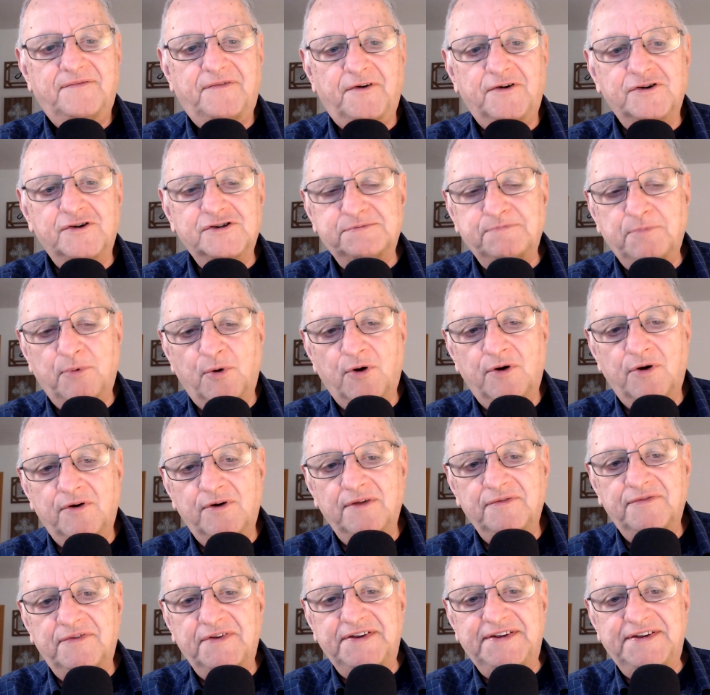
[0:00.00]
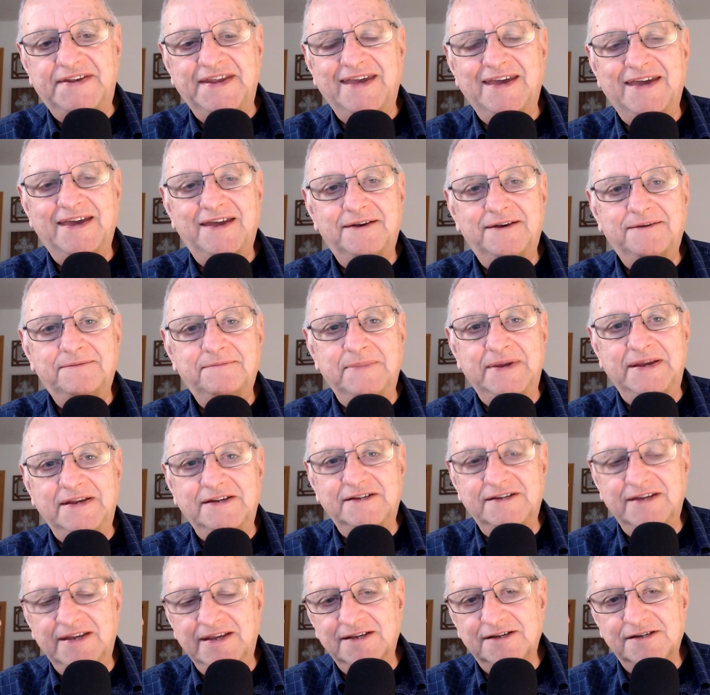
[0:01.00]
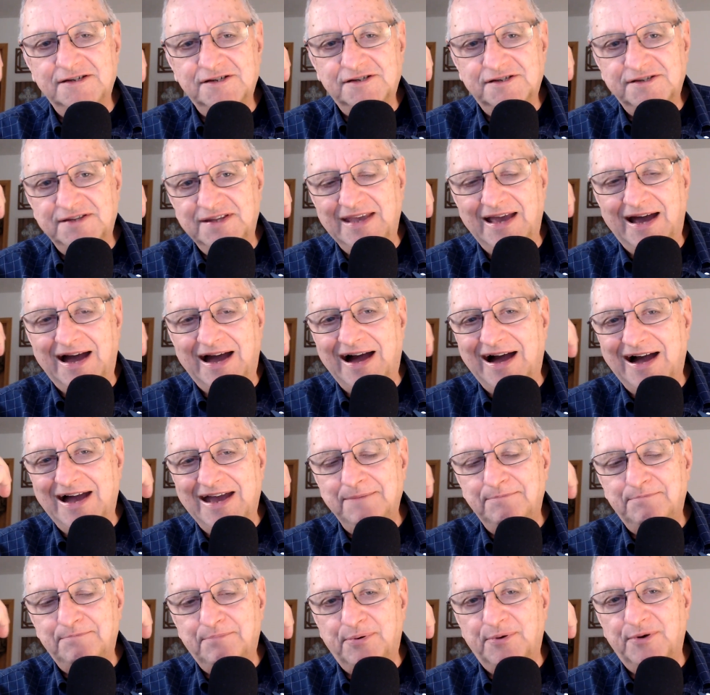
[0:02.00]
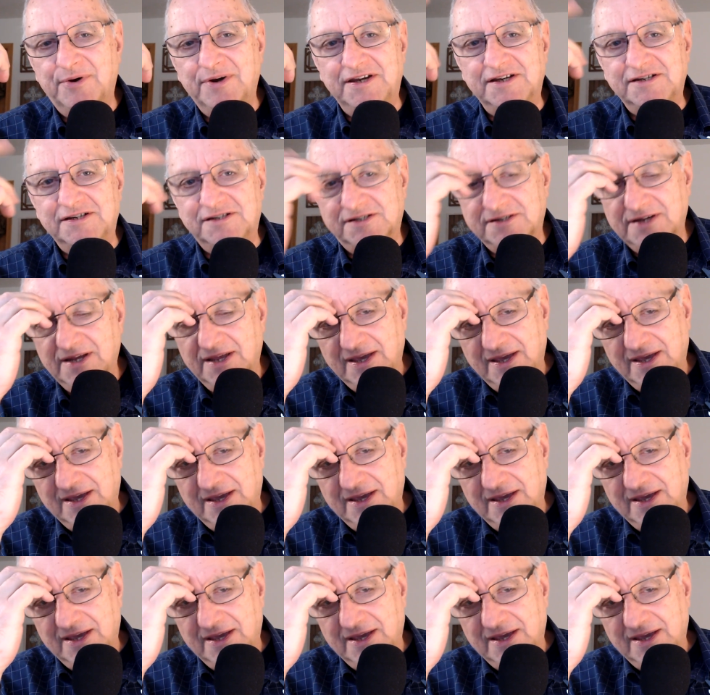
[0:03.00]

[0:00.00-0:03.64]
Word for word: Firstborn of the dead means he is the high priest.